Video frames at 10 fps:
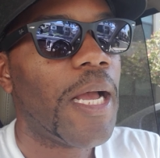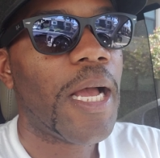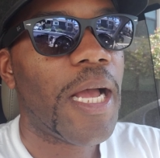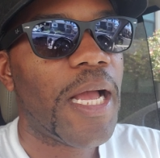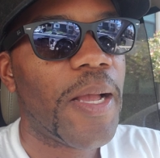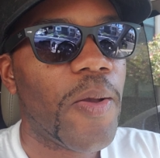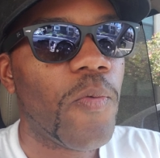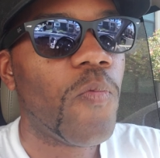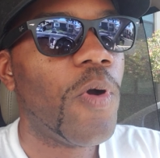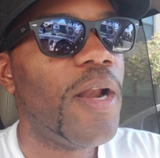Uh,
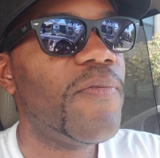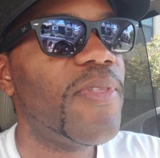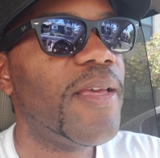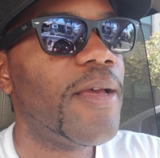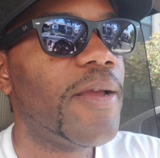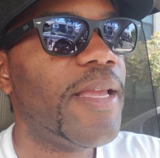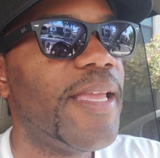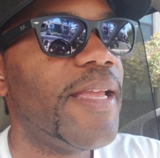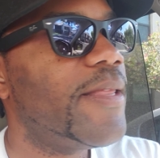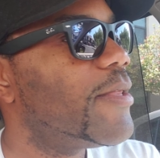one of the
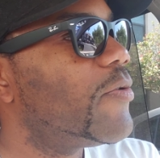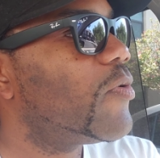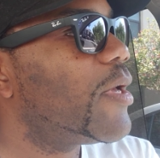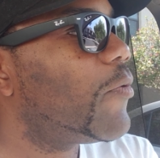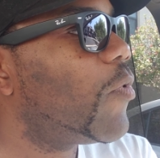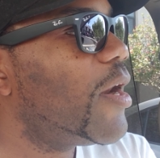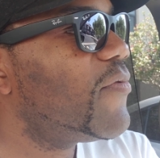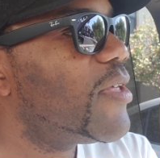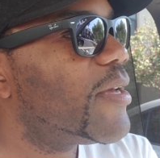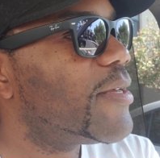one
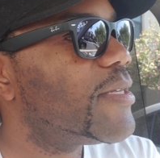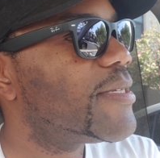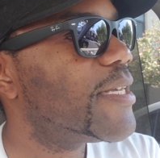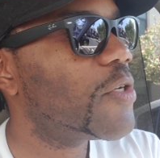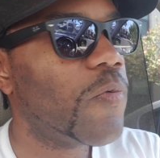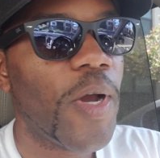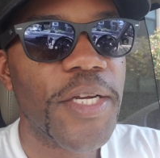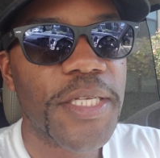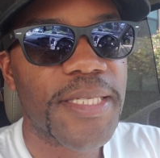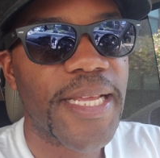of the
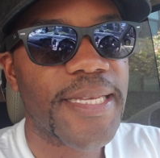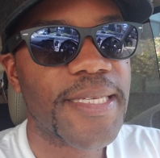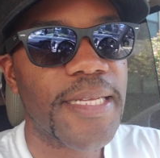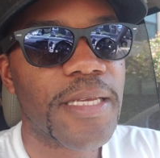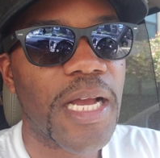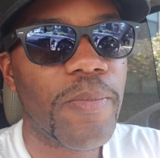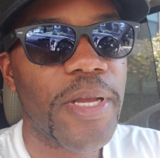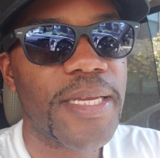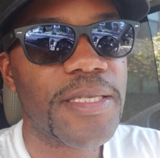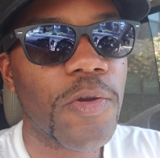situations that
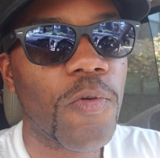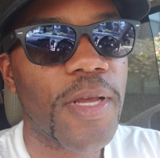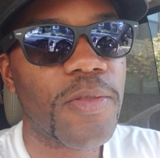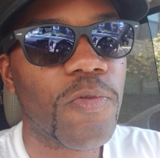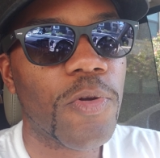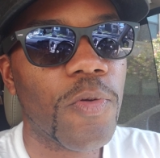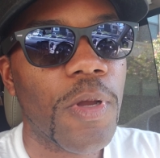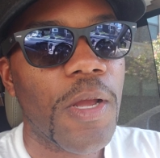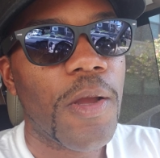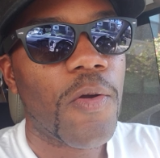Saitama is going through
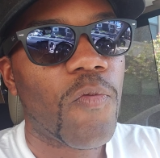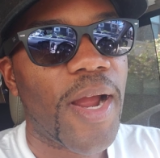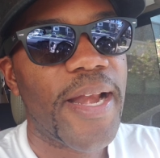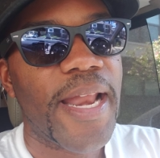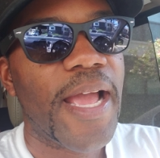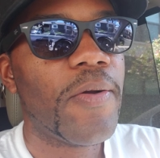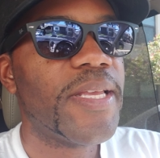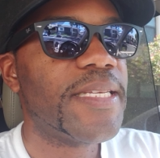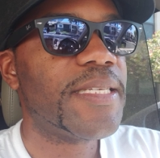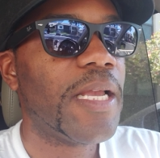right now
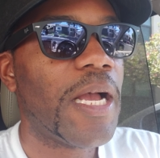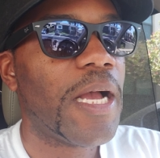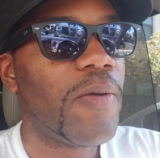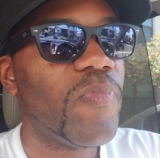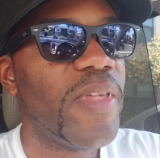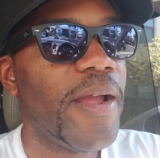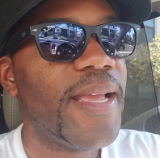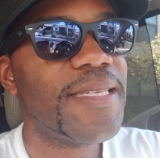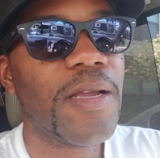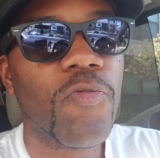is um, there
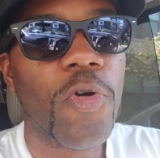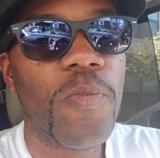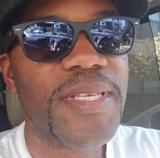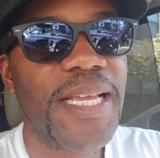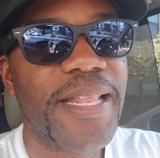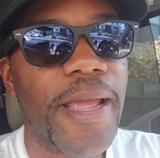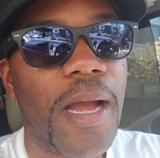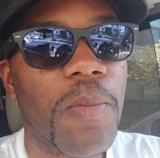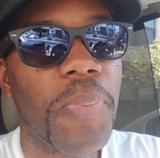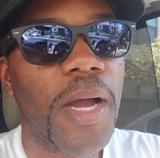is some rumors that they
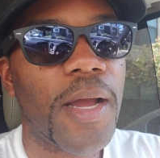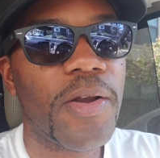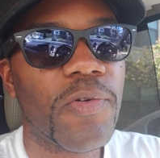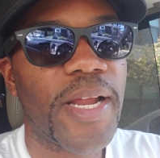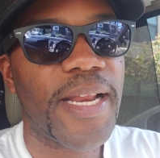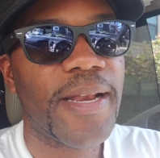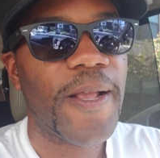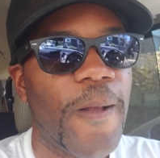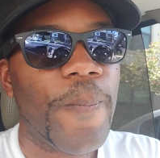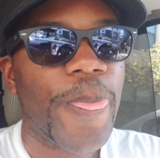are pondering
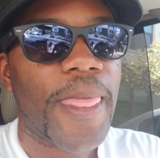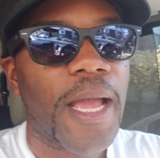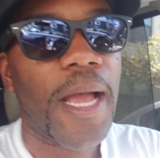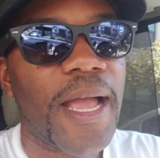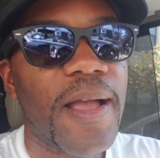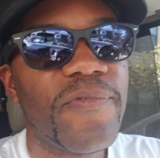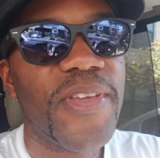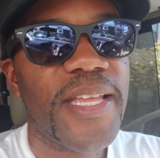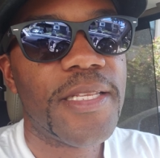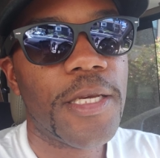uh, a
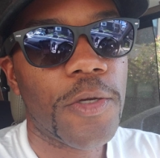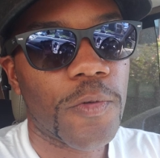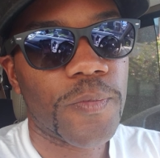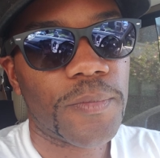V2,